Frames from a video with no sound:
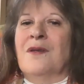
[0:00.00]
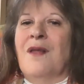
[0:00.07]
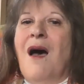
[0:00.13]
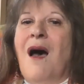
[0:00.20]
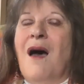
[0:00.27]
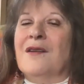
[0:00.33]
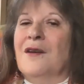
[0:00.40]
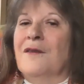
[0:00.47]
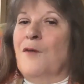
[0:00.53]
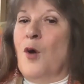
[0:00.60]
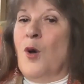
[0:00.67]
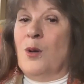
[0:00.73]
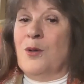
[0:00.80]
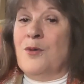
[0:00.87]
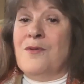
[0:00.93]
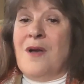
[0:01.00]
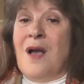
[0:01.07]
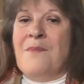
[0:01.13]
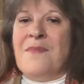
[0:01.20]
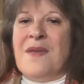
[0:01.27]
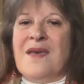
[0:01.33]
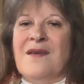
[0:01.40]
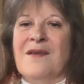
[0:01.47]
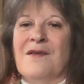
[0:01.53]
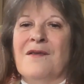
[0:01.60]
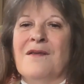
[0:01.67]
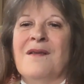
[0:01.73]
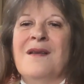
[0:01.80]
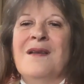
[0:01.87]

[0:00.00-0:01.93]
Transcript: lot of all who come here,